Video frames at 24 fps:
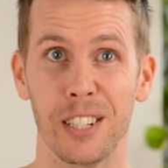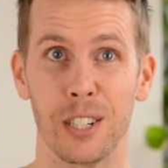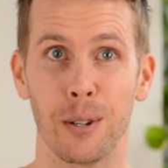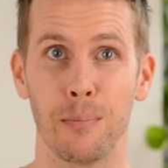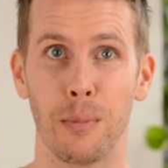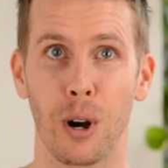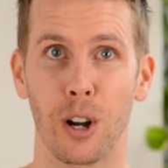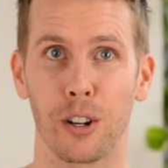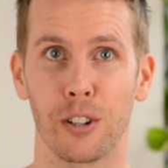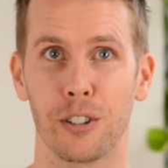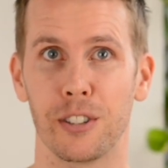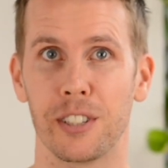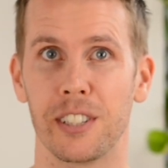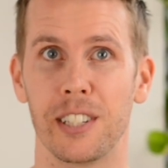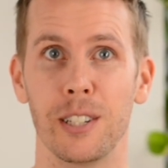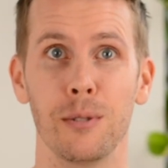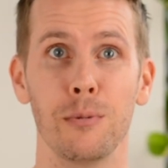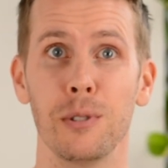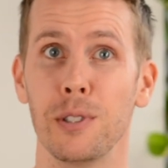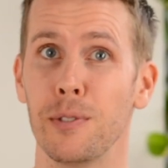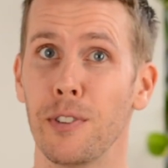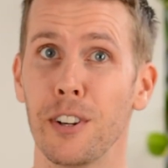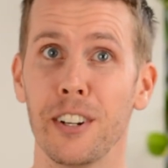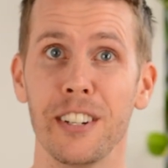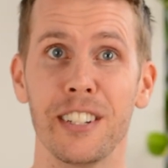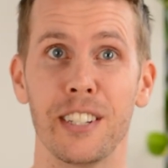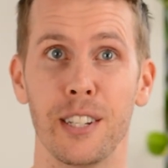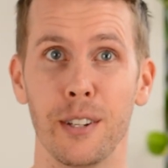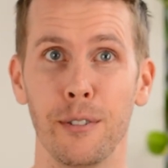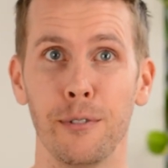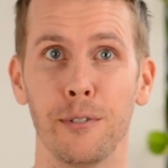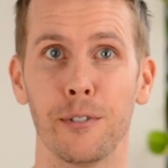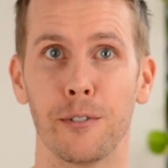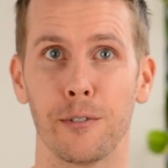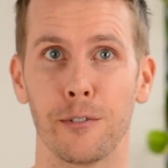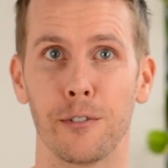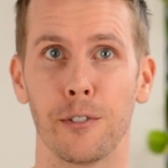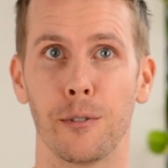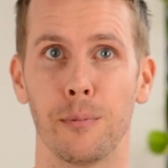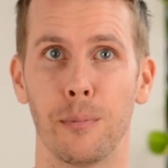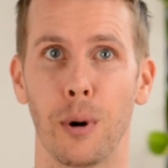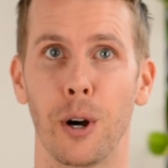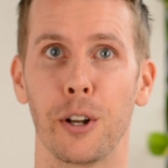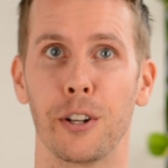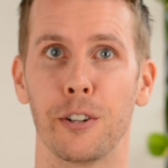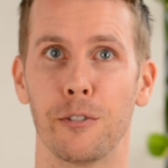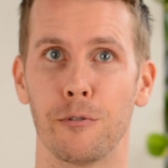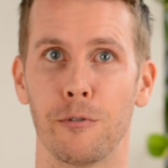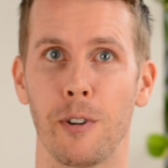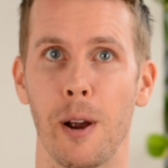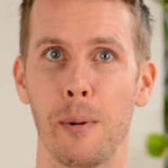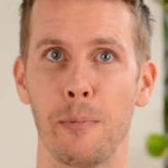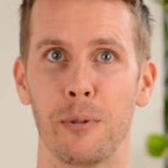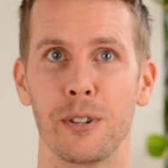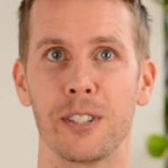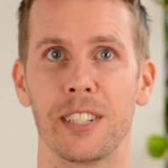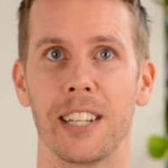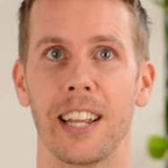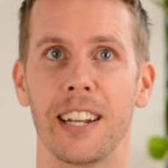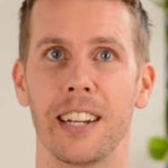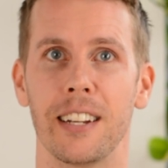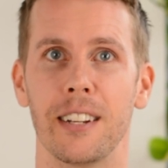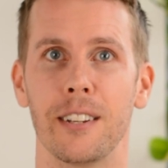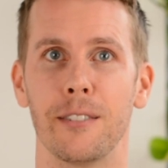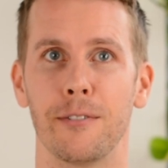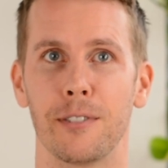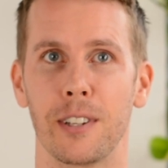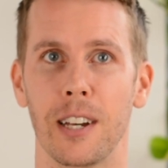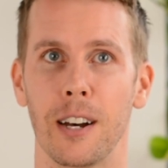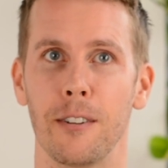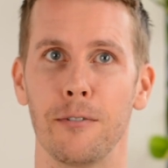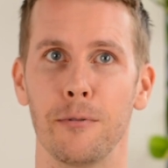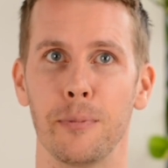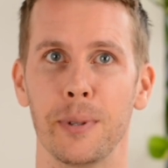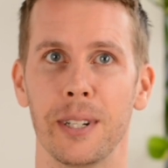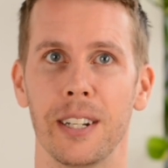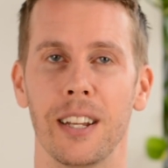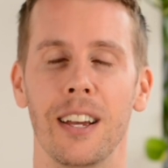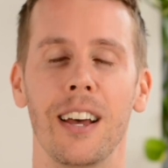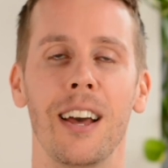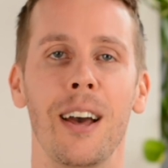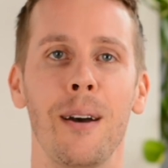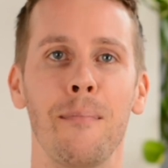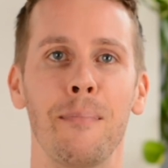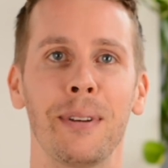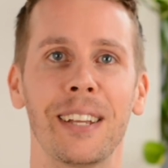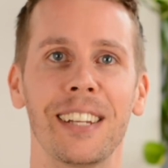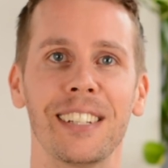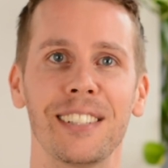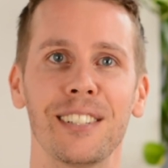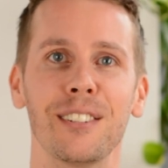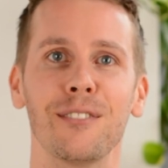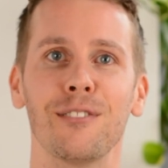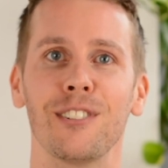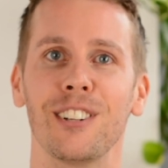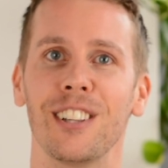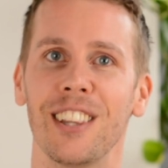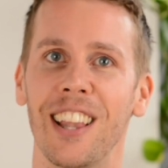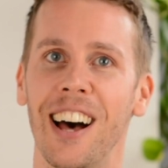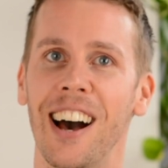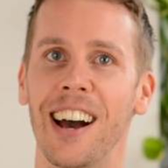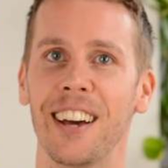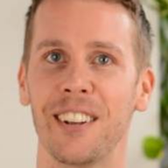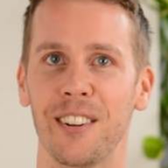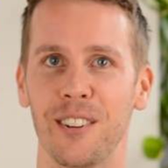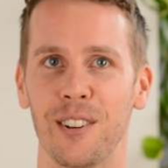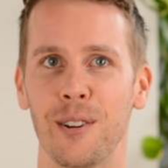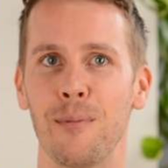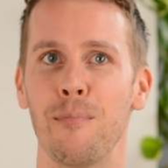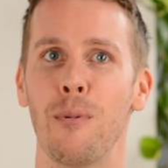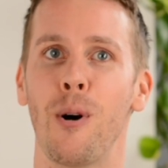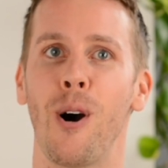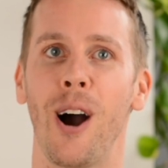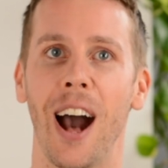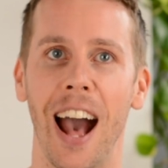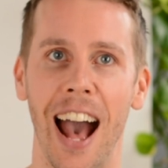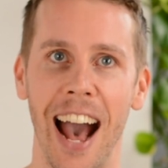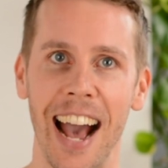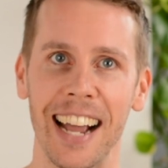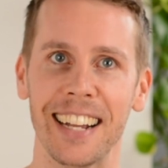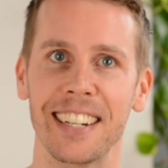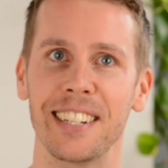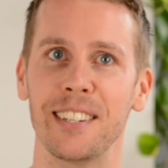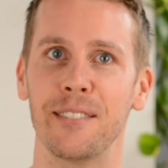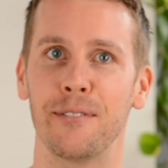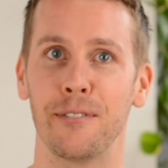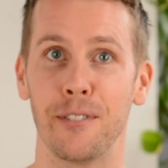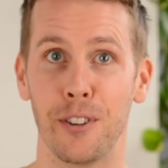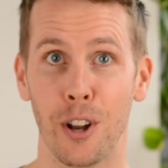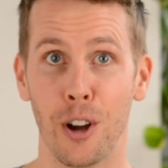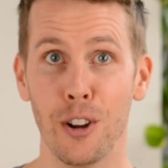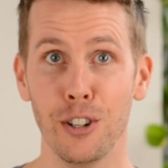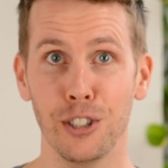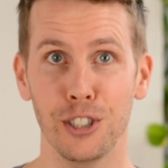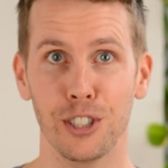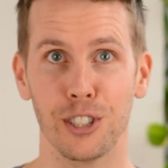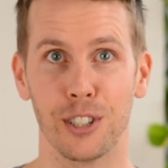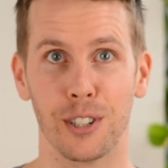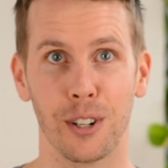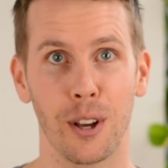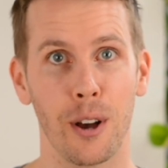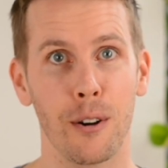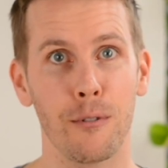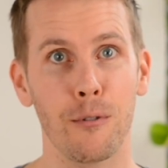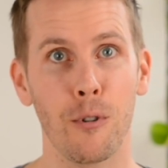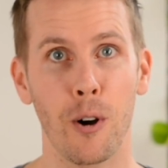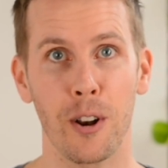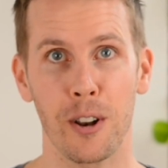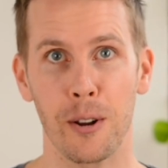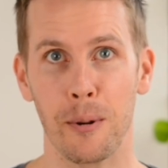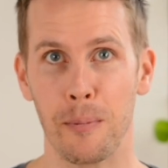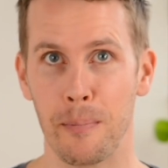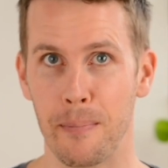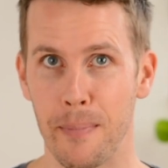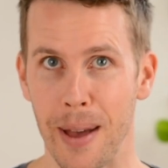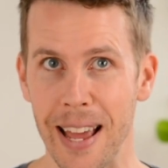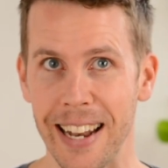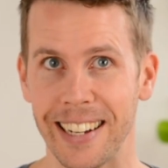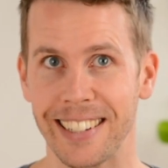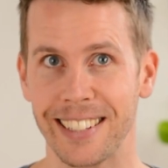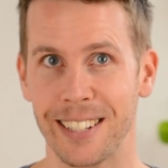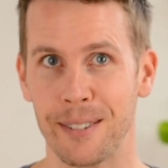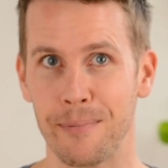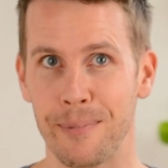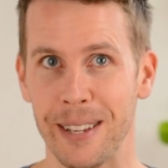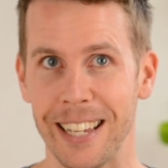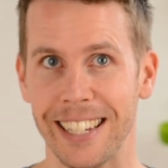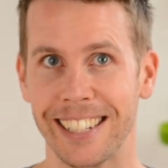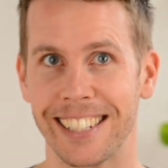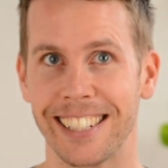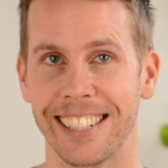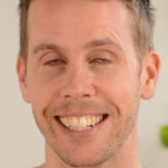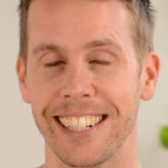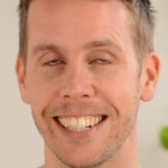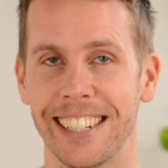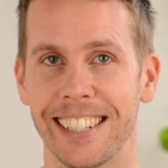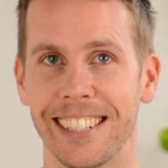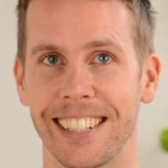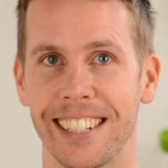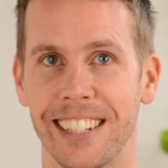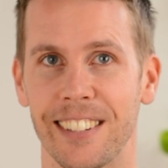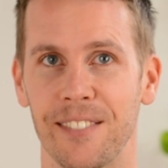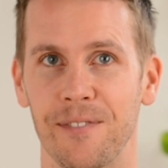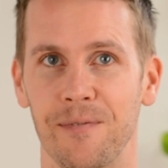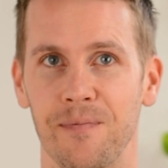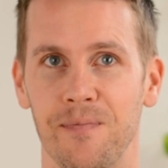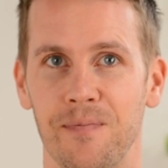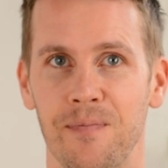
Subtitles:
democracy was very different from modern representative government because it relied on a more active notion of what it meant to be a citizen.